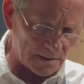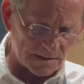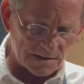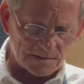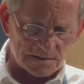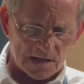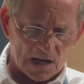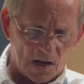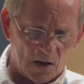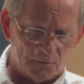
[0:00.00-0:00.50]

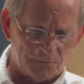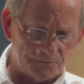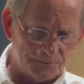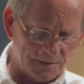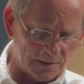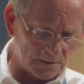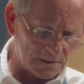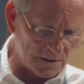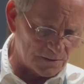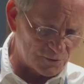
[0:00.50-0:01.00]
itself,
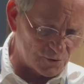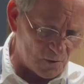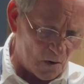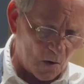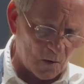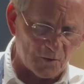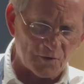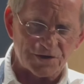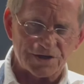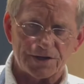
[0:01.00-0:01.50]
the
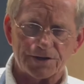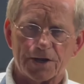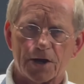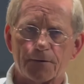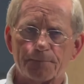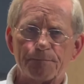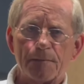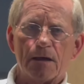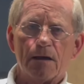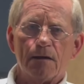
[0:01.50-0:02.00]
controllers in
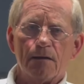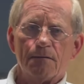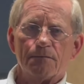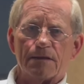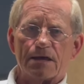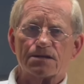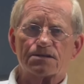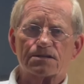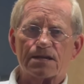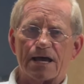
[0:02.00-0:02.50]
there,
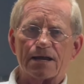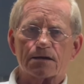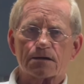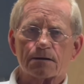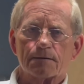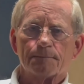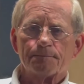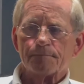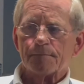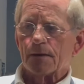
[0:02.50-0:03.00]
they
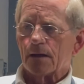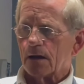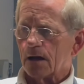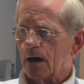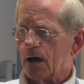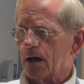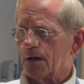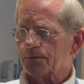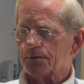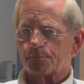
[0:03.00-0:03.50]
set
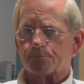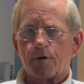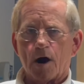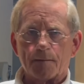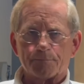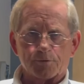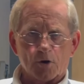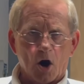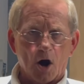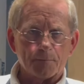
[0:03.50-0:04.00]
the
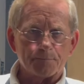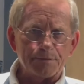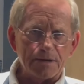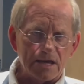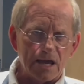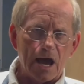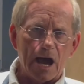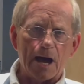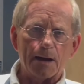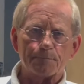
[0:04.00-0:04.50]
proper
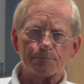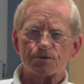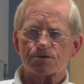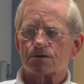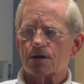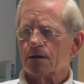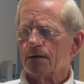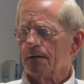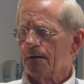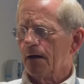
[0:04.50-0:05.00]

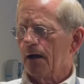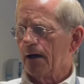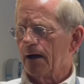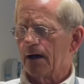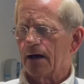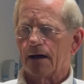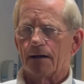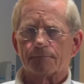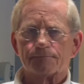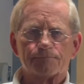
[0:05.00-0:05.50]
RPMs
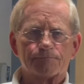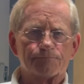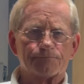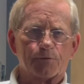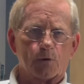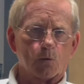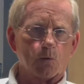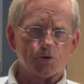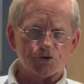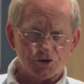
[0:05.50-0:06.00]

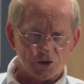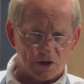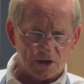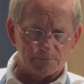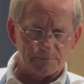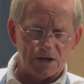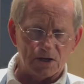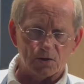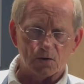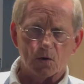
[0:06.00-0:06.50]
for what you're going
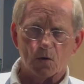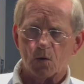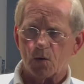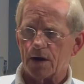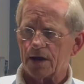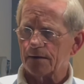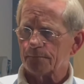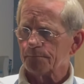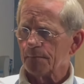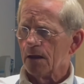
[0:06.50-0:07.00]
to be
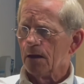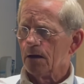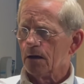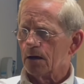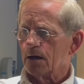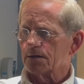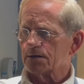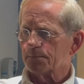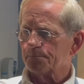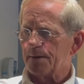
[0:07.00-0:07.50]
doing,
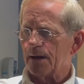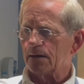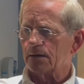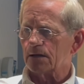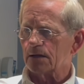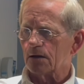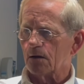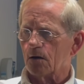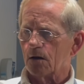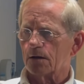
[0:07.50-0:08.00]

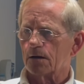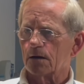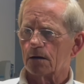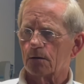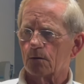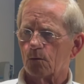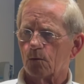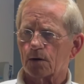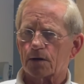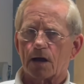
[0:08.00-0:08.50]
depending on
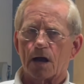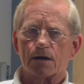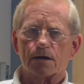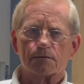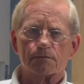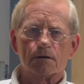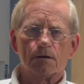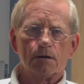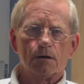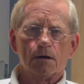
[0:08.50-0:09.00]
what kind
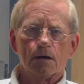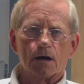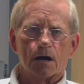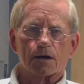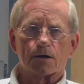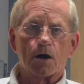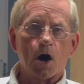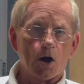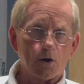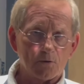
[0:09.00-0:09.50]
of
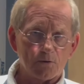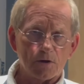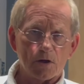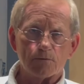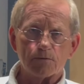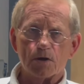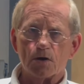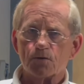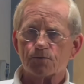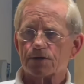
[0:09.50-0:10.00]
cutter
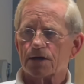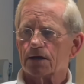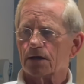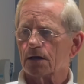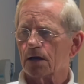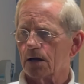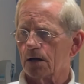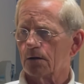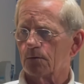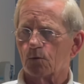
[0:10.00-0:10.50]
you're
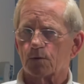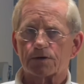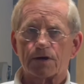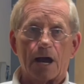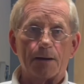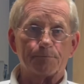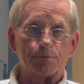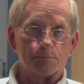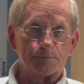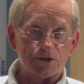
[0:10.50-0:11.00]
using, what
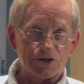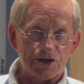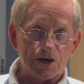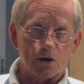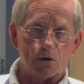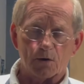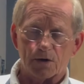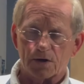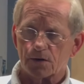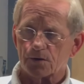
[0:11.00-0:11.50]
type of
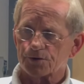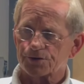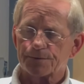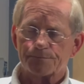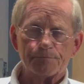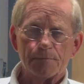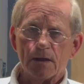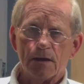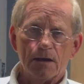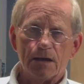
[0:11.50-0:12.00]
materials.
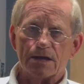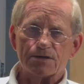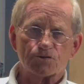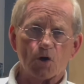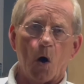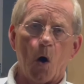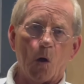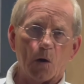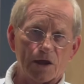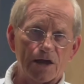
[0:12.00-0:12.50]
It's
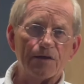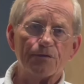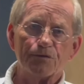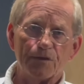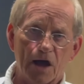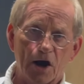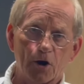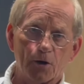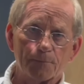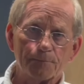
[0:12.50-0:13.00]
all in
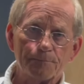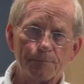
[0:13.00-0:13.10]
there.